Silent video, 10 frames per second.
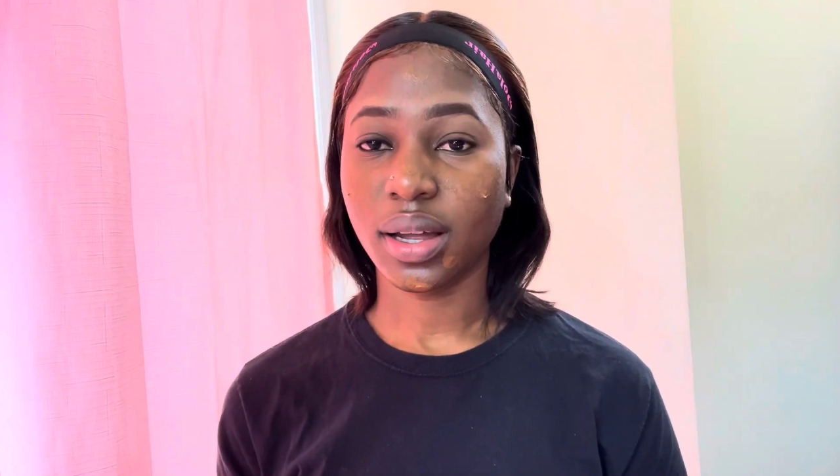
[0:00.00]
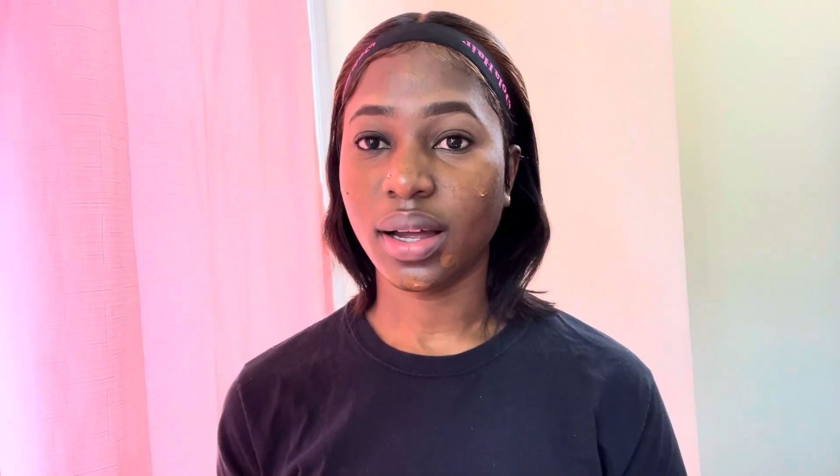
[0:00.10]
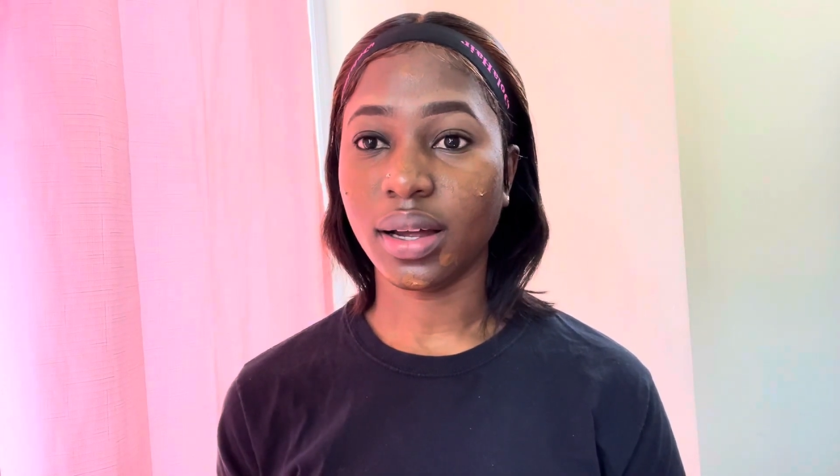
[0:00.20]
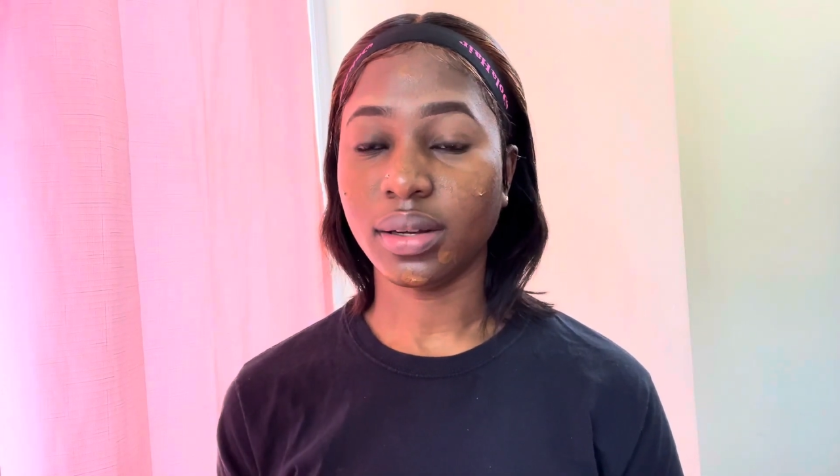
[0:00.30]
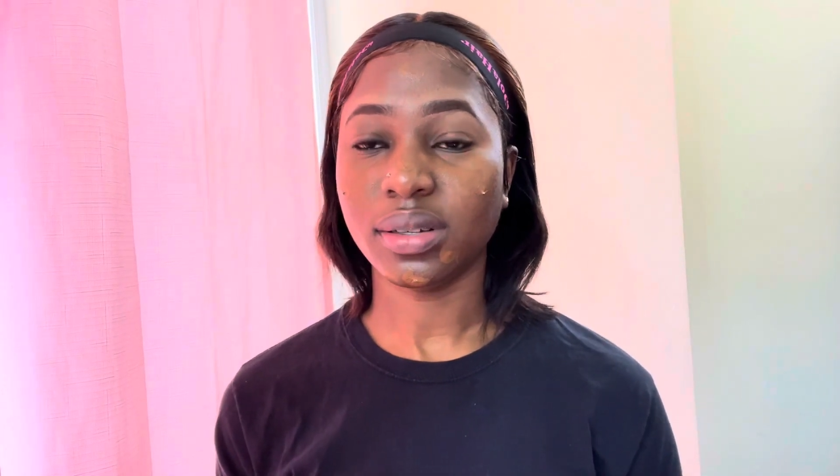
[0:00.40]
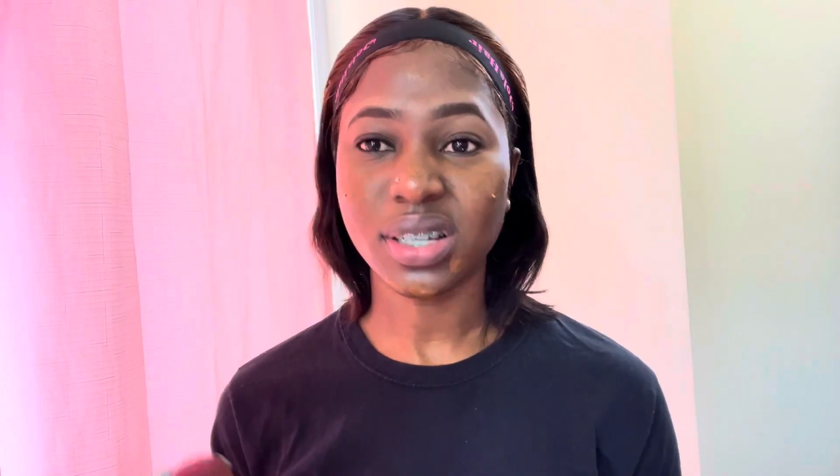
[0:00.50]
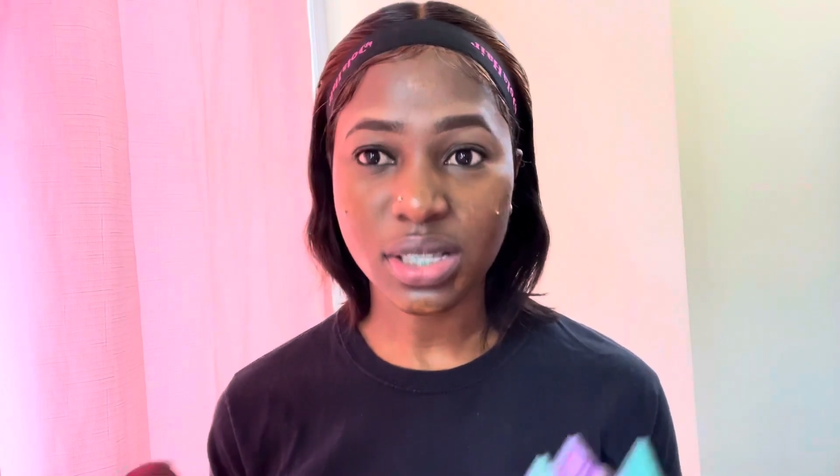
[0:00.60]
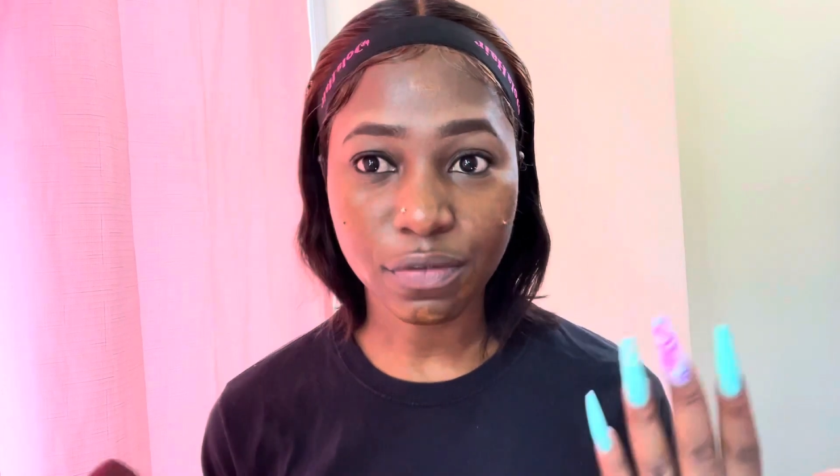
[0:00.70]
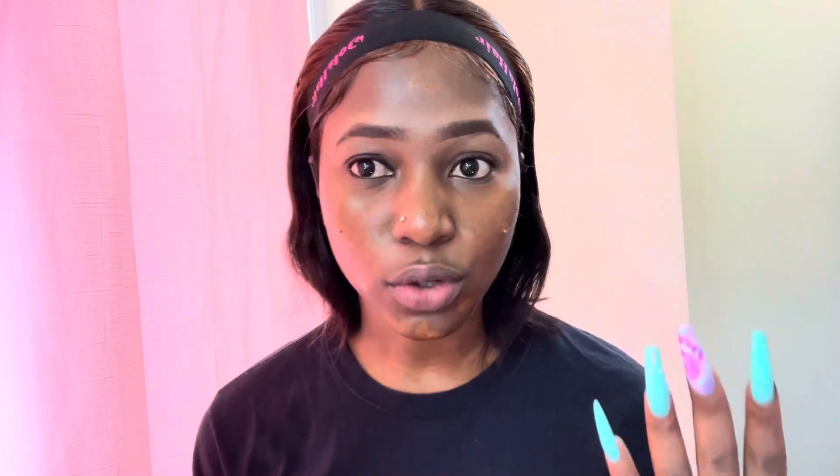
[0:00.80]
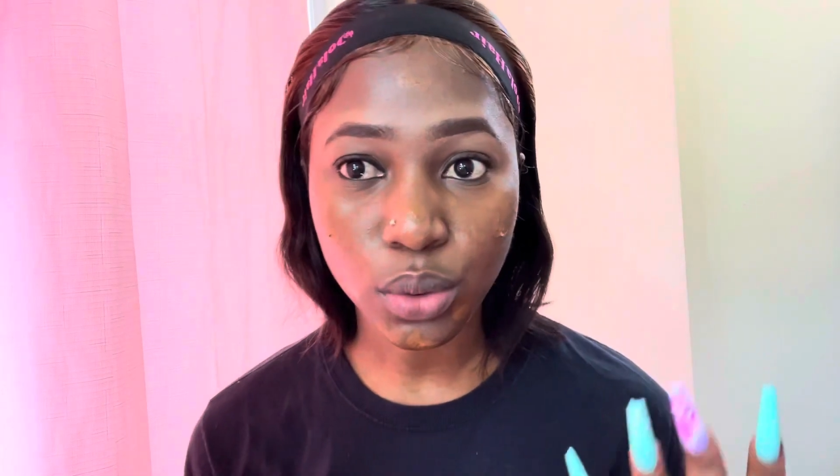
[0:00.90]
And because
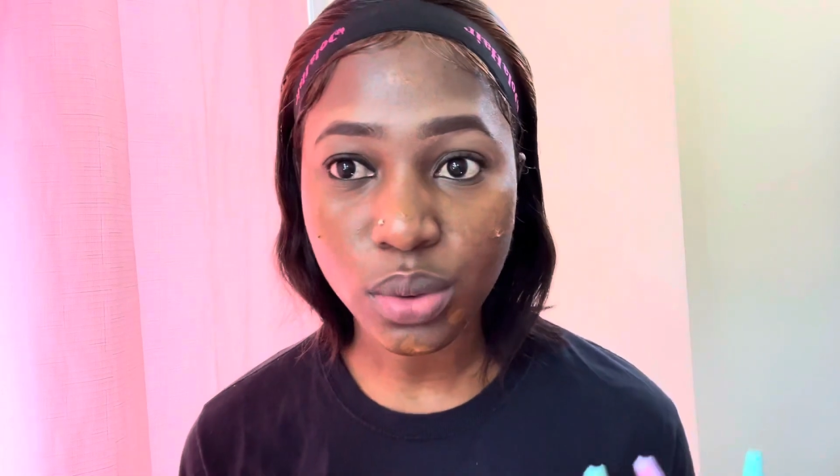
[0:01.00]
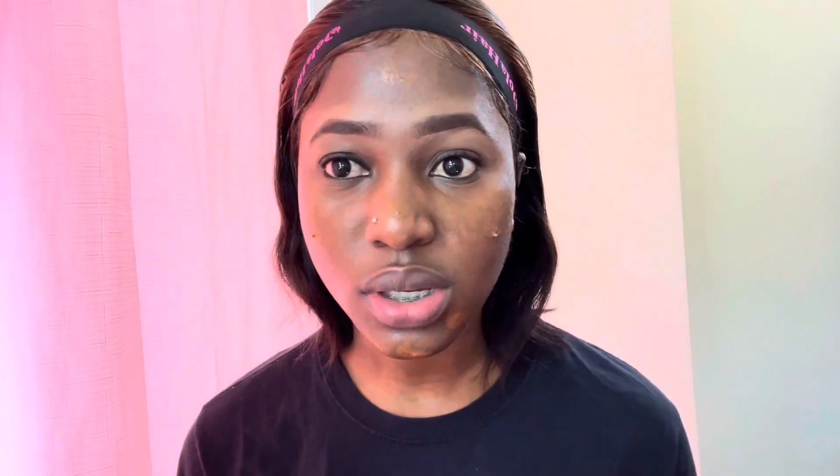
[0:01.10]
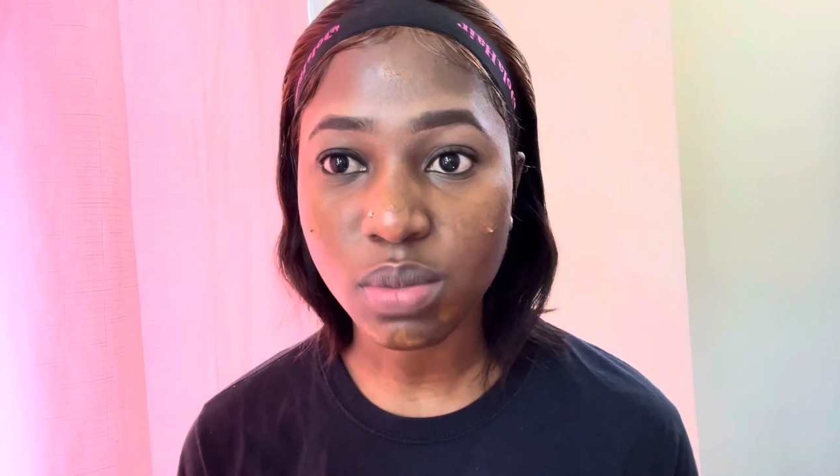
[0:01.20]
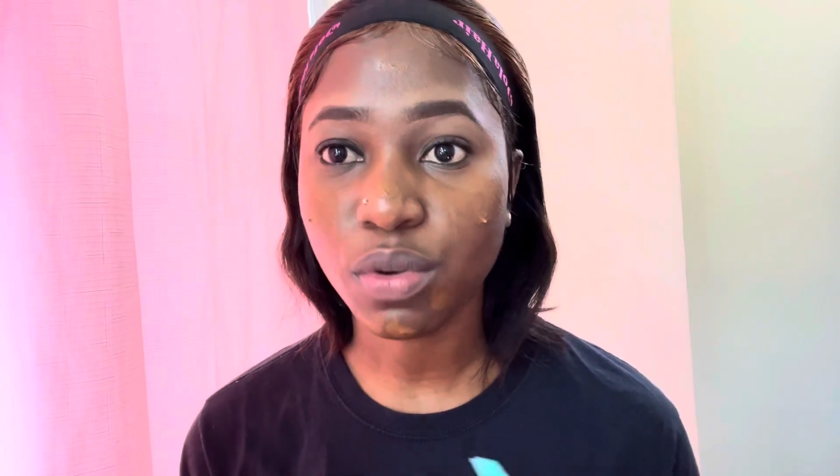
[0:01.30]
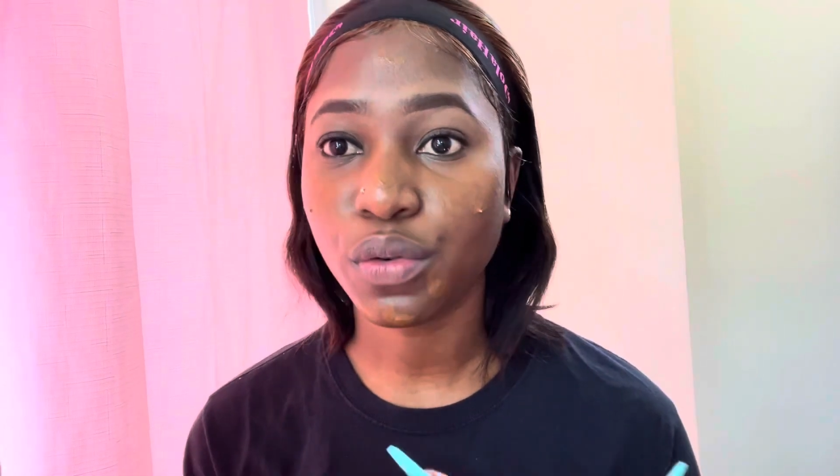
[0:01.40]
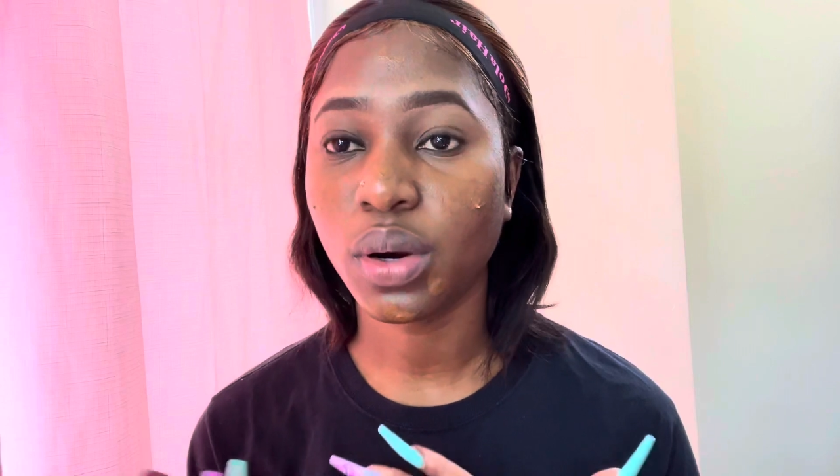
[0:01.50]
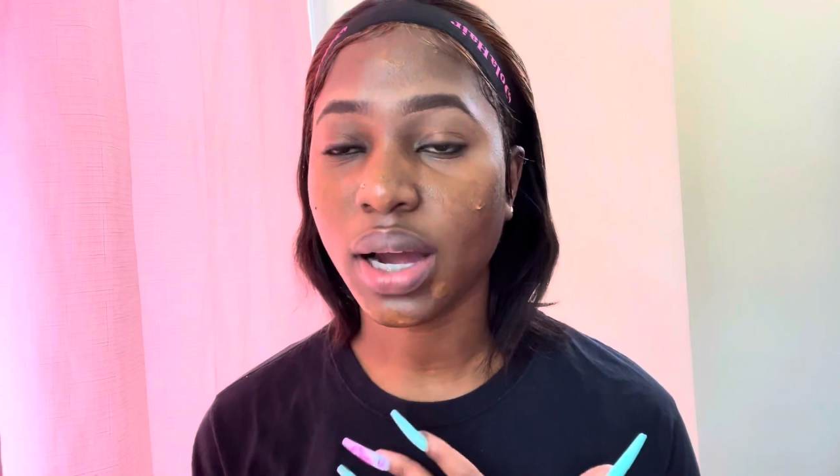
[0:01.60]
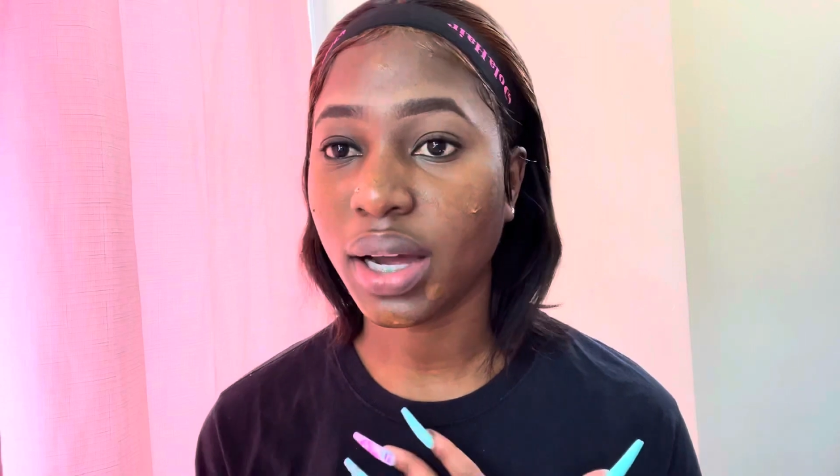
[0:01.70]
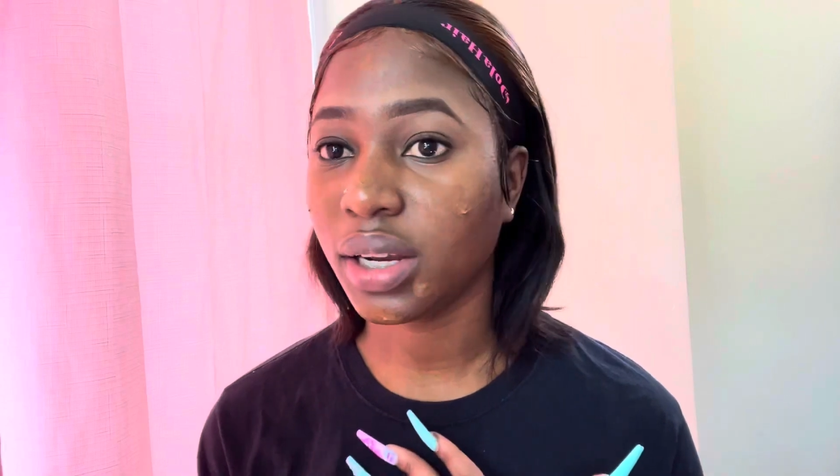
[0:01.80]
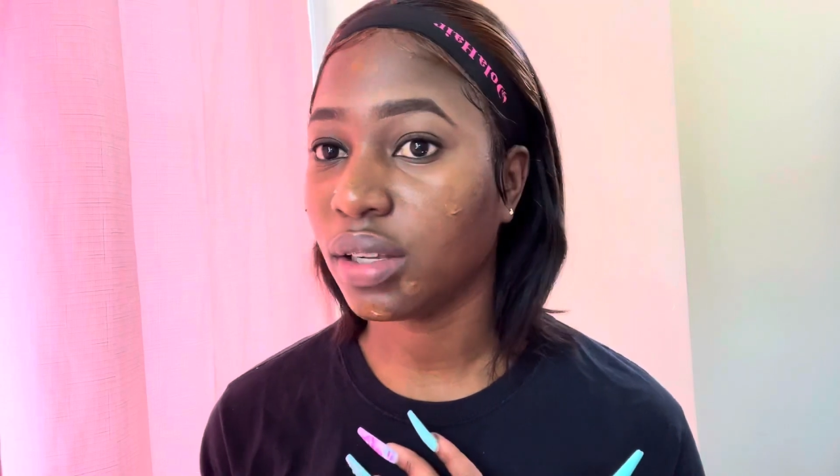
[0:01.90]
if you notice, before
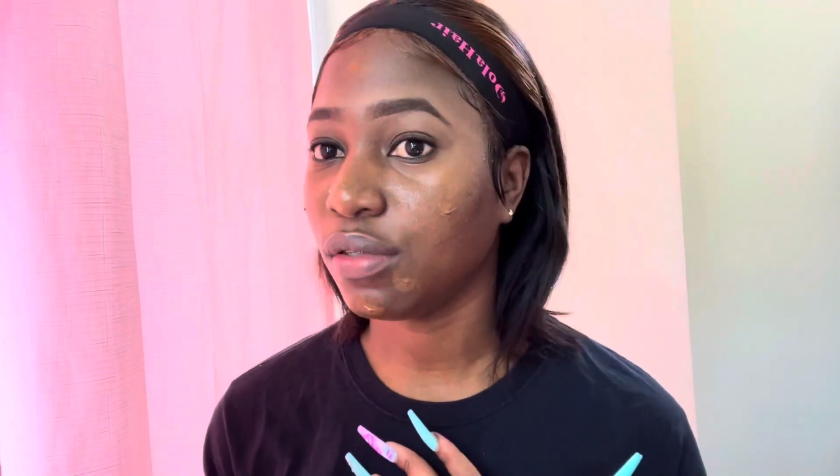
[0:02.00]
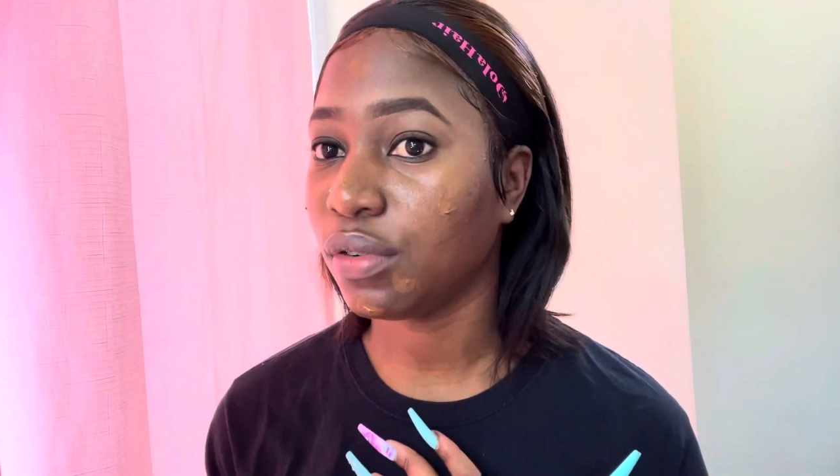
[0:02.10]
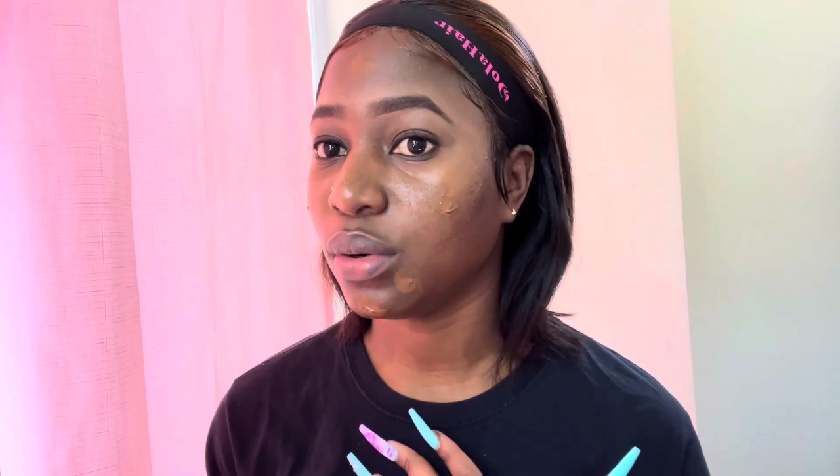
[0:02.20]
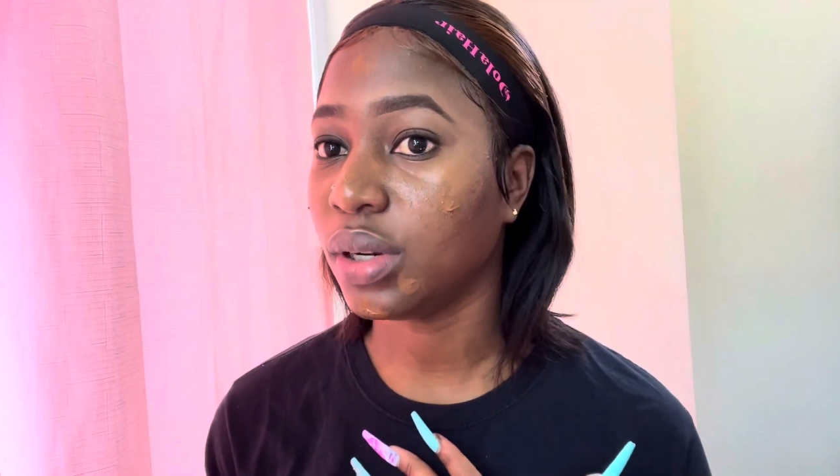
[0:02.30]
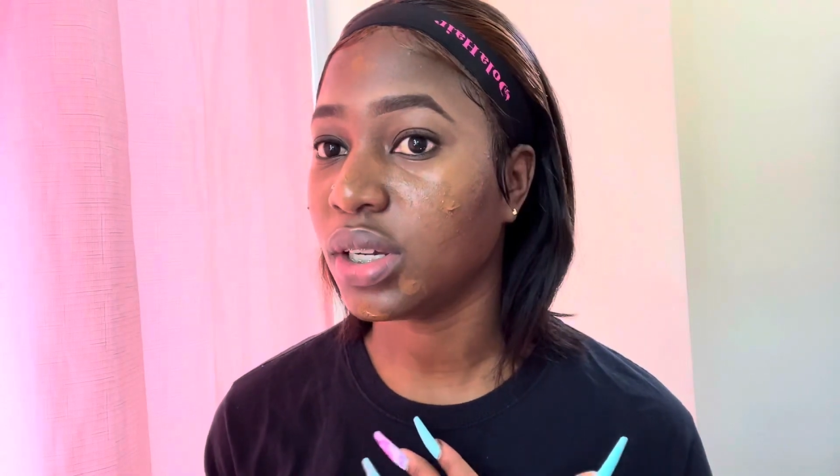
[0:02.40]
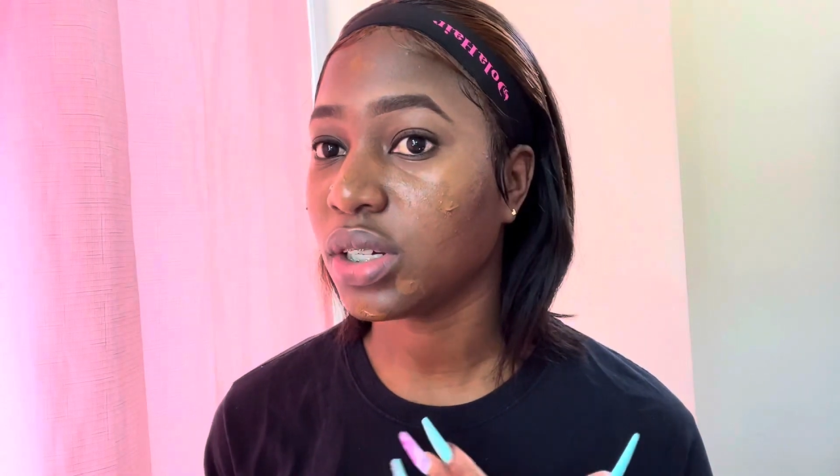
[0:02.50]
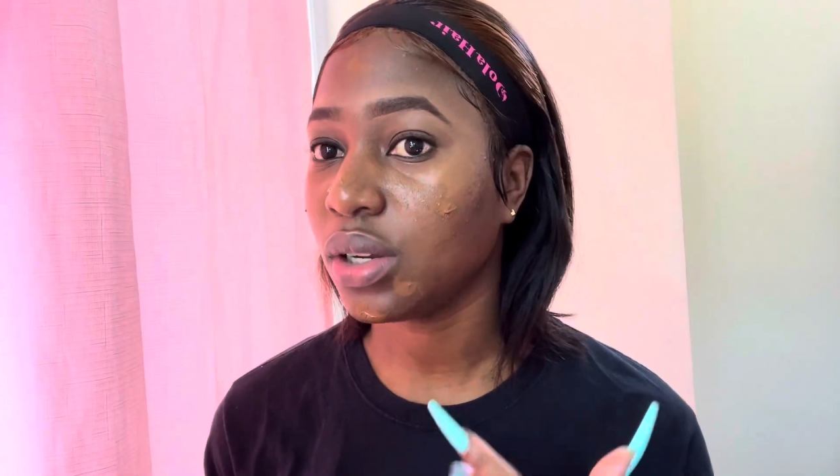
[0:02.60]
I added the foundation,